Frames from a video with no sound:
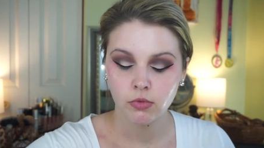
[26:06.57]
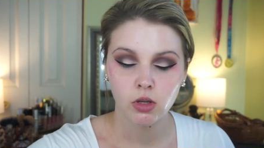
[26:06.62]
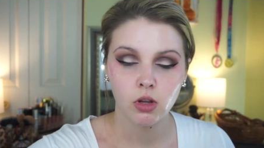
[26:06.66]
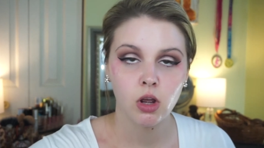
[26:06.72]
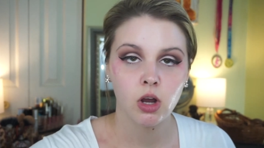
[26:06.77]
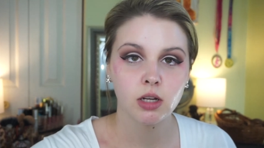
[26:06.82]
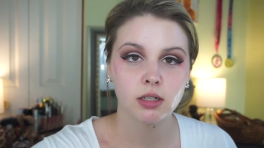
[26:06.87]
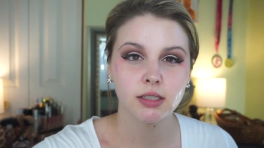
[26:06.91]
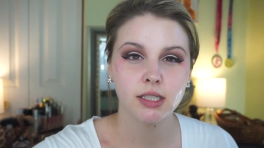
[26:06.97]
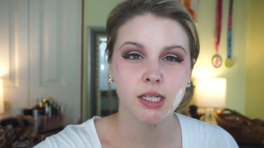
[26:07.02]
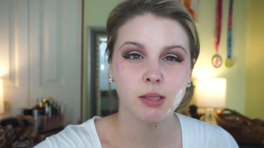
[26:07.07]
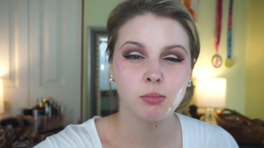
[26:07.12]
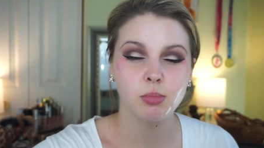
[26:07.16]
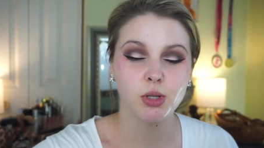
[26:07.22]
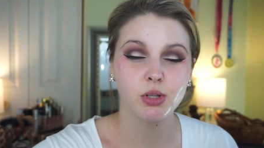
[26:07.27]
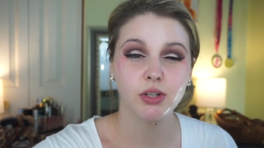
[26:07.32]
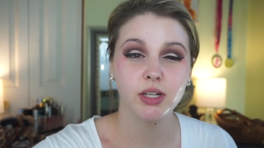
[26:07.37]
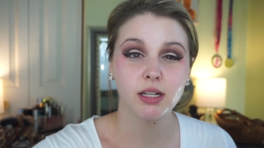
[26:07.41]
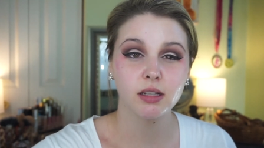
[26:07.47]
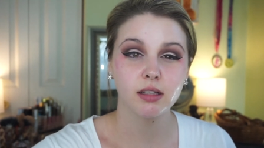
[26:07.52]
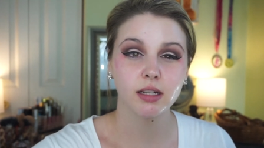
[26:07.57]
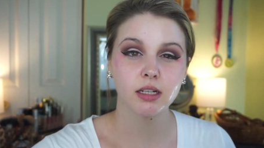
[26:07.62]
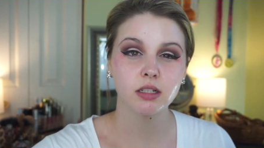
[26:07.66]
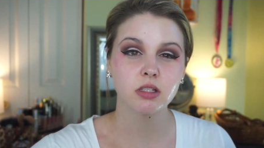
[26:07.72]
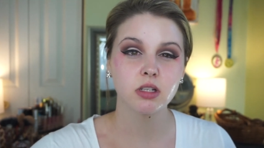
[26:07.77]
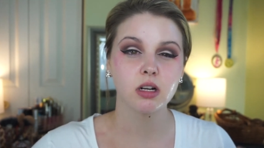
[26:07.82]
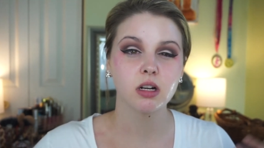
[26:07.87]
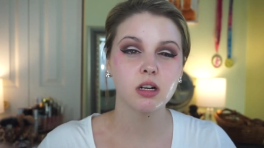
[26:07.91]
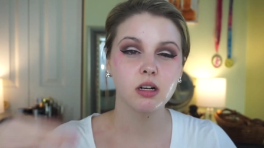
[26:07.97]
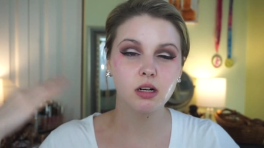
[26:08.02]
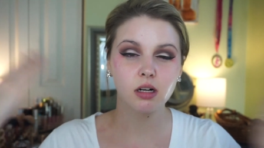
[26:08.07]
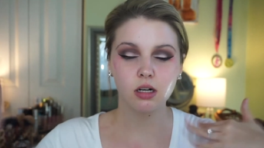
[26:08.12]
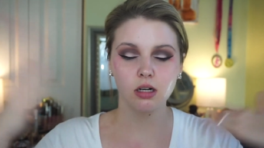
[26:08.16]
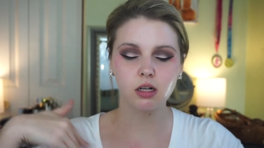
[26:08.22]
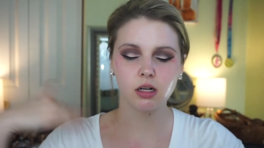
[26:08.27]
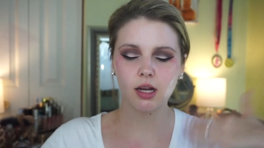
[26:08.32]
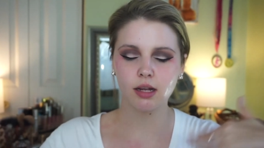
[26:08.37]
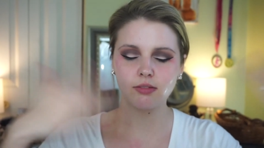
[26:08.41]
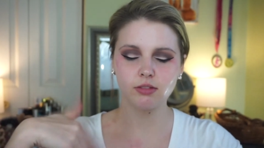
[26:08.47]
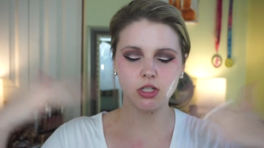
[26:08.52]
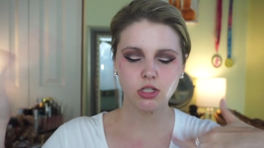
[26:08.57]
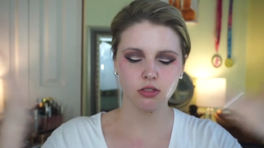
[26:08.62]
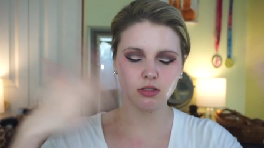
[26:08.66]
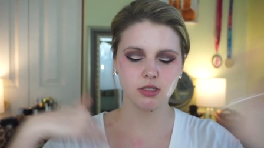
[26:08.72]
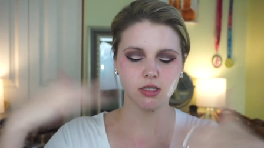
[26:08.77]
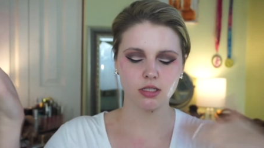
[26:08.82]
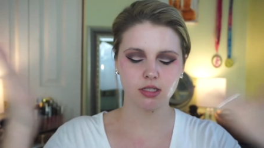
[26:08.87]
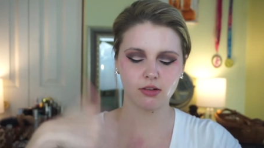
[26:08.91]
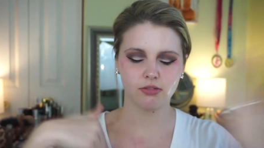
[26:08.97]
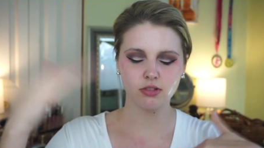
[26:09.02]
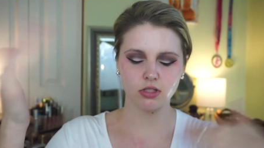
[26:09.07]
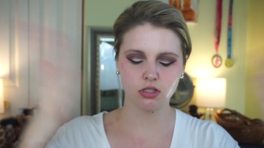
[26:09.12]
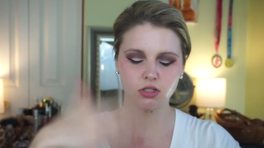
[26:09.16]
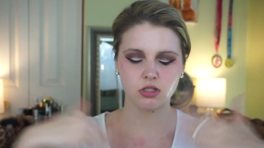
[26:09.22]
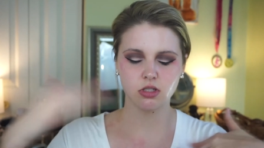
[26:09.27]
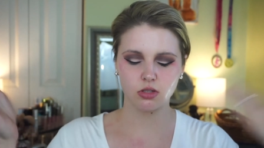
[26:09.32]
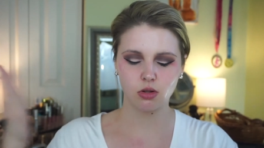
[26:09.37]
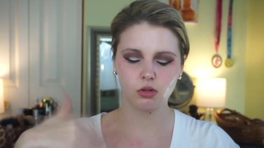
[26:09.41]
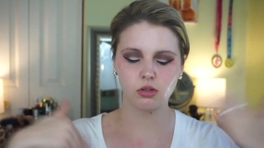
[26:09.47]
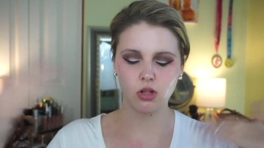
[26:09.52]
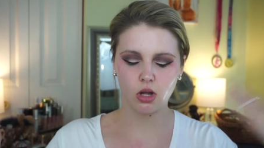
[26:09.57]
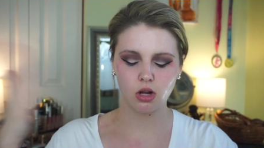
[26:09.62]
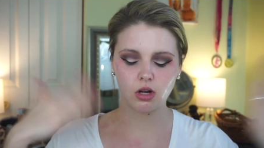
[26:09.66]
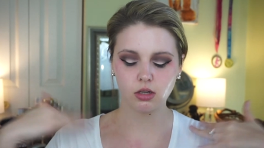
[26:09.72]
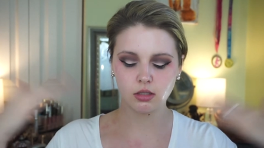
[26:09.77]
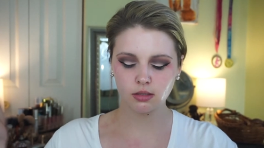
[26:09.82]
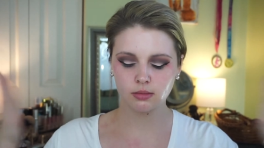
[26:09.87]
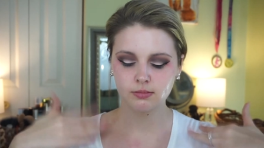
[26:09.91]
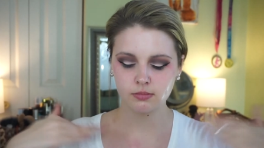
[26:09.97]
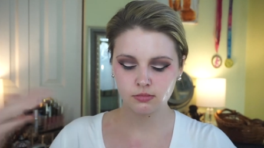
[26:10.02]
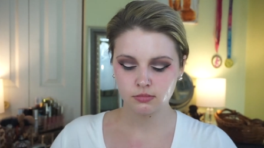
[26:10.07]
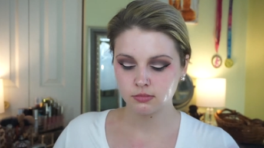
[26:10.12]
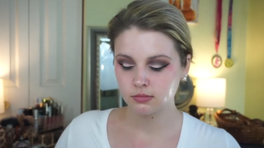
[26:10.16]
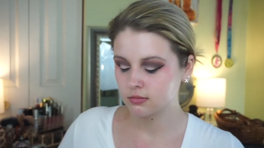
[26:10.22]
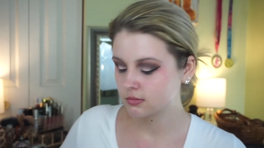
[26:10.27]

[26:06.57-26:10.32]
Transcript: Cuddly Beauty Elixir. Oh, I haven't used this stuff in so long.